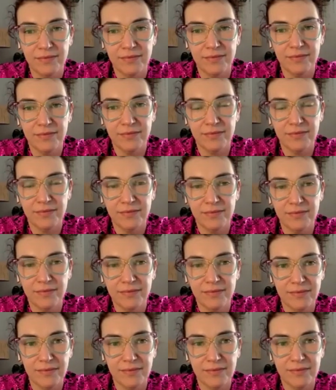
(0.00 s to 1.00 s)

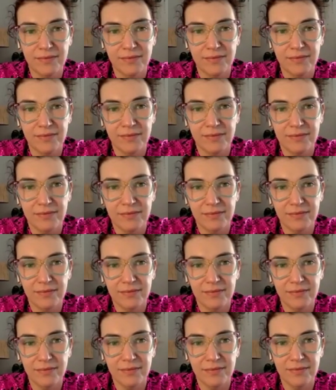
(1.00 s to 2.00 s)

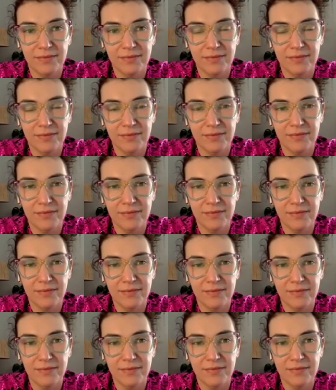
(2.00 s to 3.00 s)

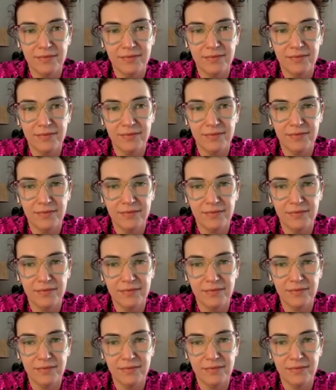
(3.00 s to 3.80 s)
[no speech]